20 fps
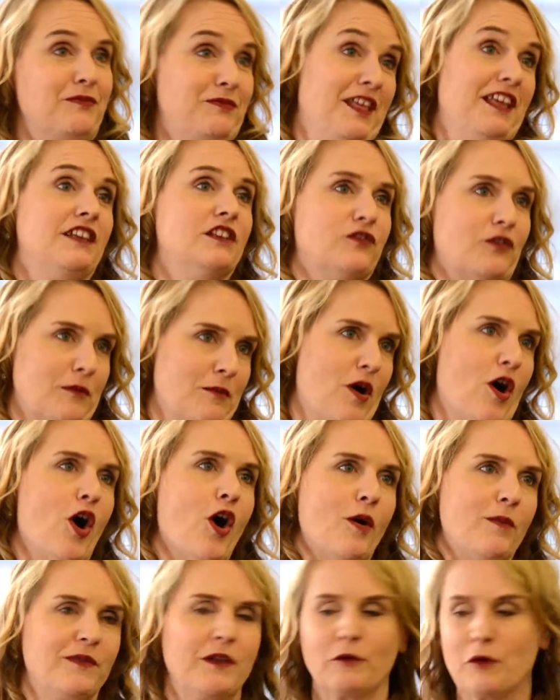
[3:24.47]
things from
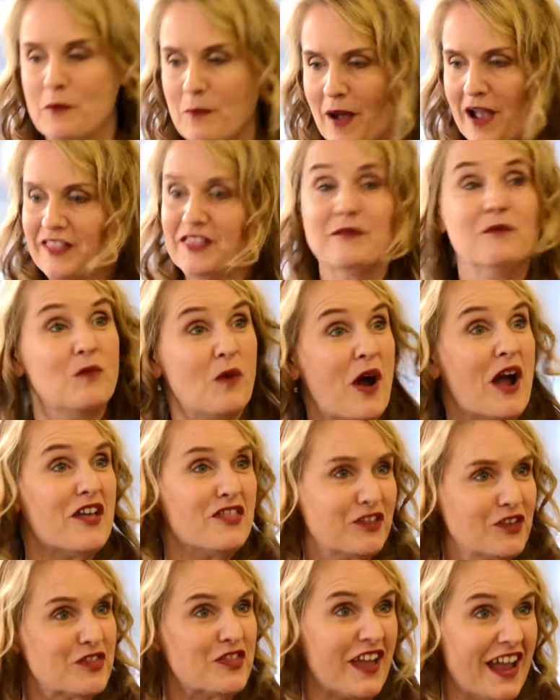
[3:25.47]
home that remind them why
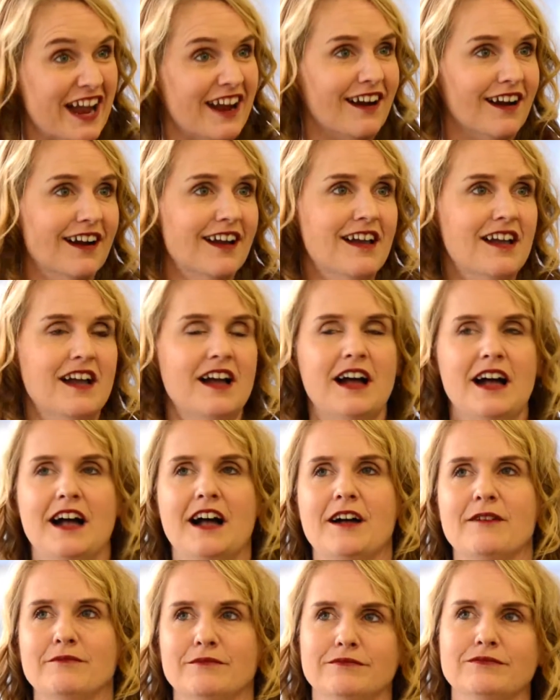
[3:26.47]
they're there.
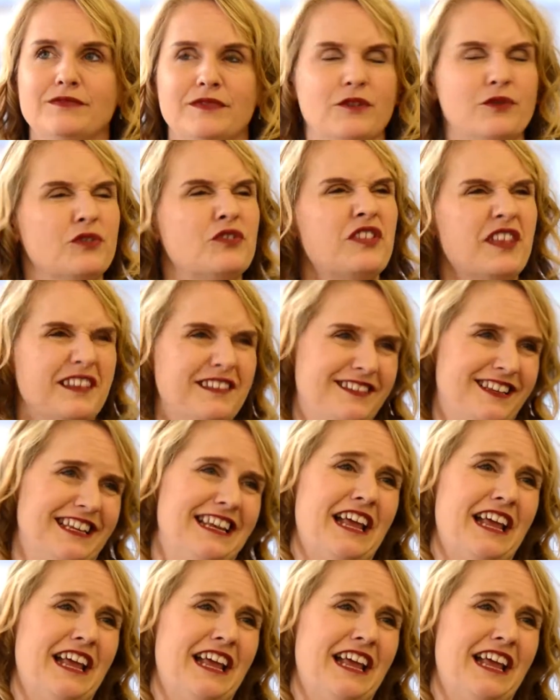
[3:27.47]
Those things can